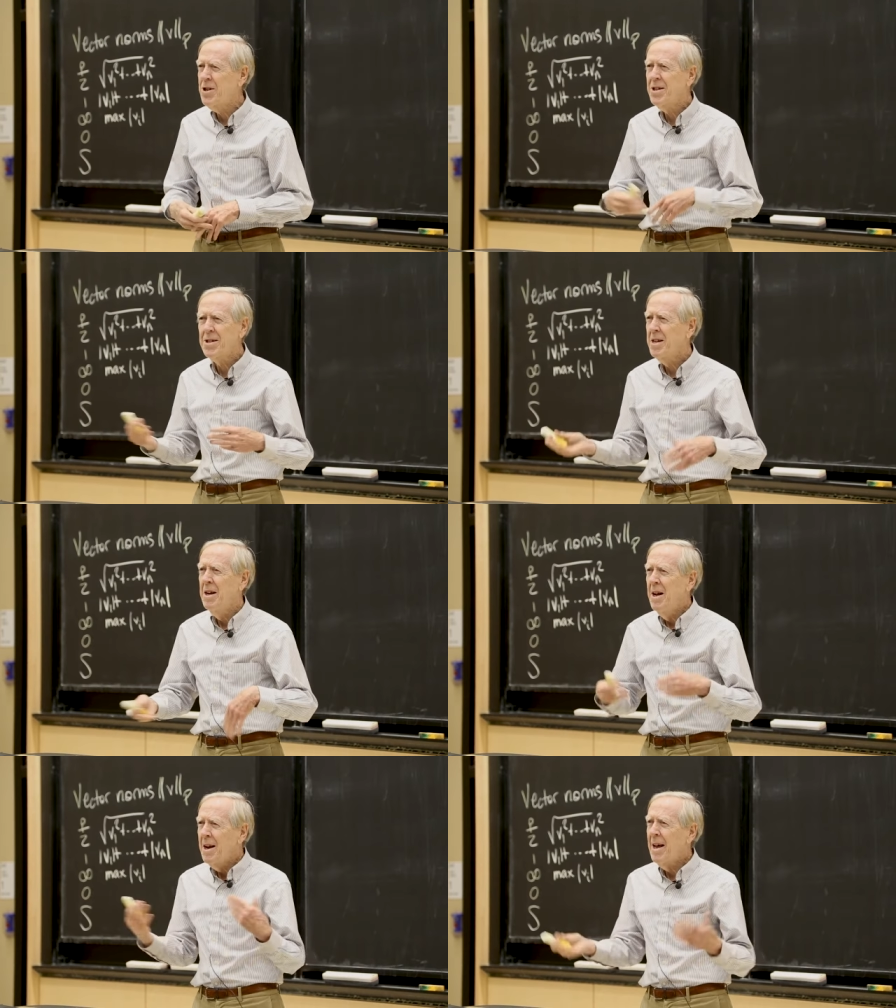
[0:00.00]
Just
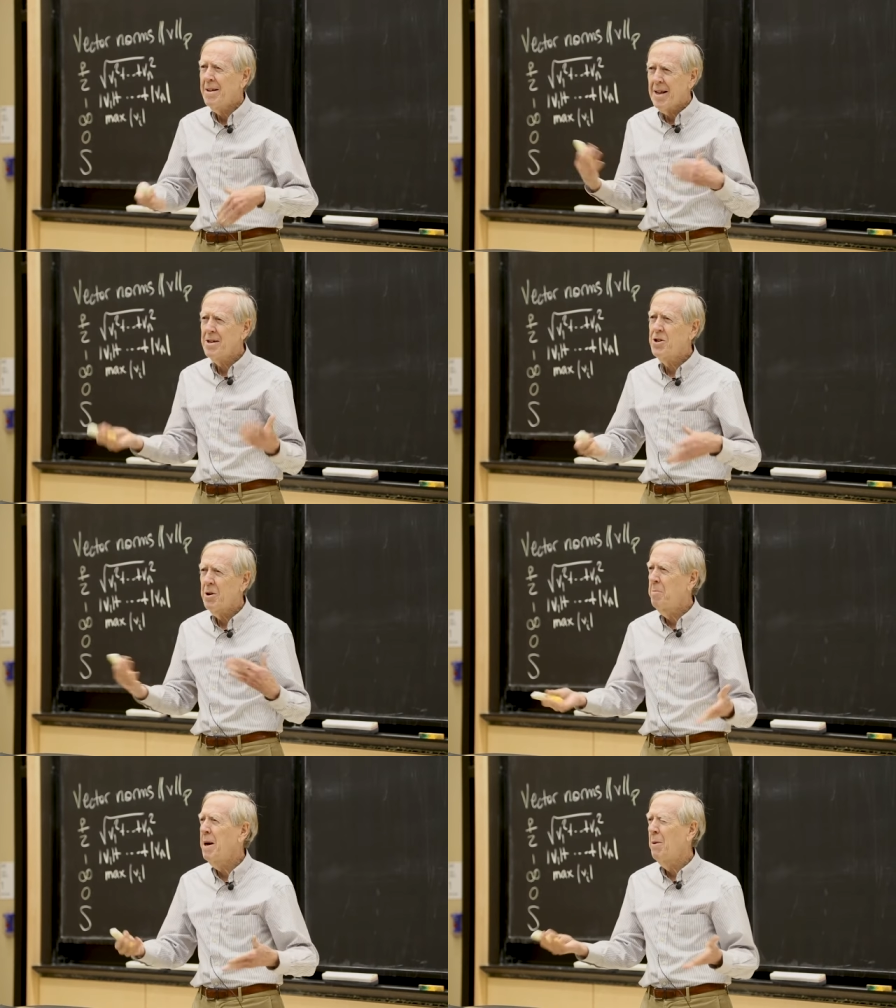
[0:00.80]
like that
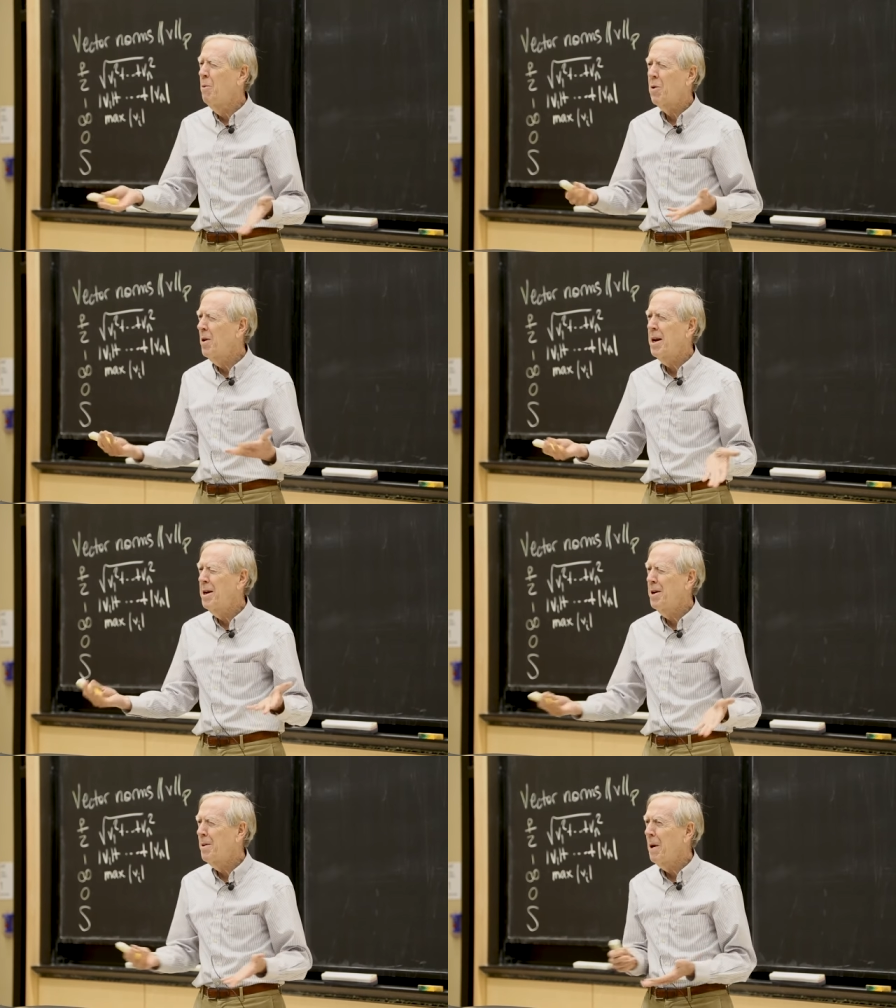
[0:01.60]
should be a word
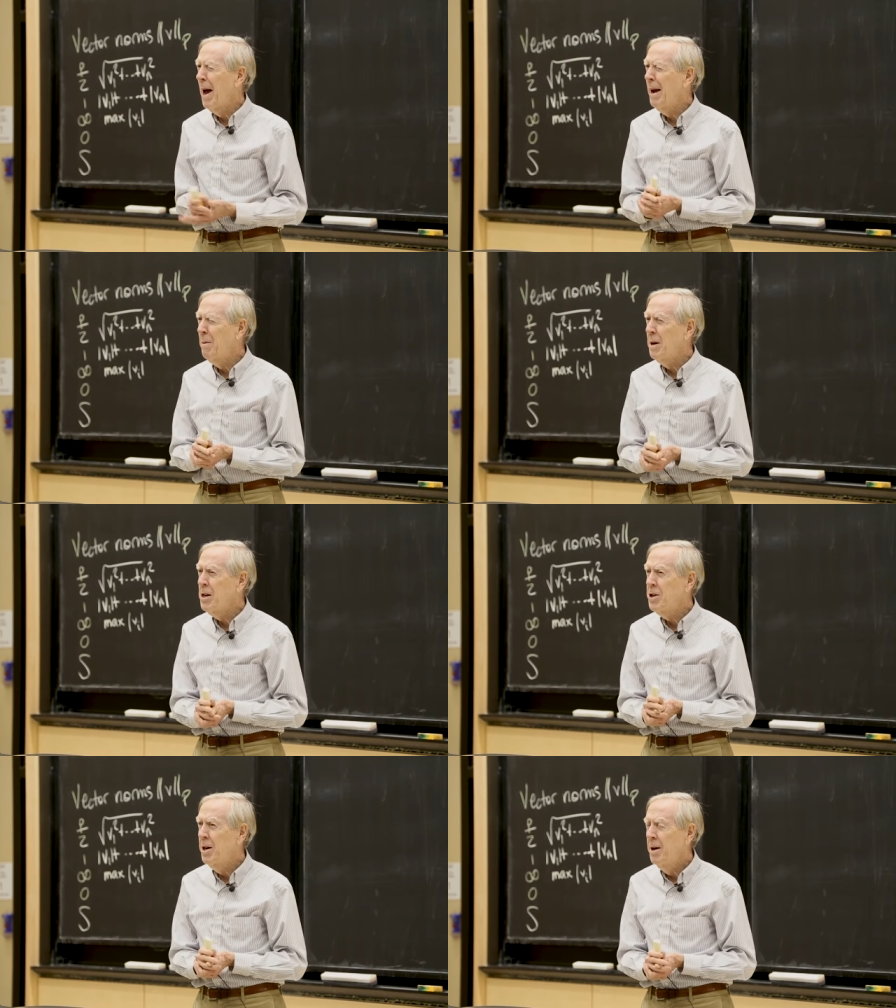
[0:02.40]
in your
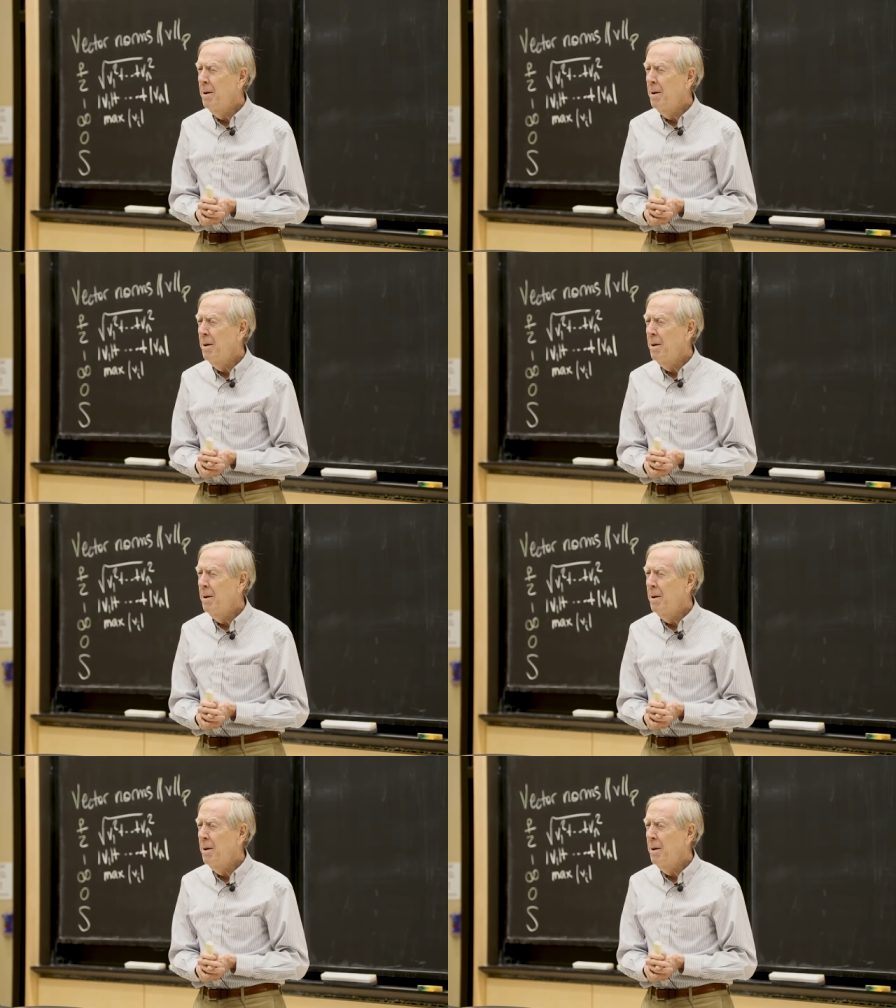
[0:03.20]
language.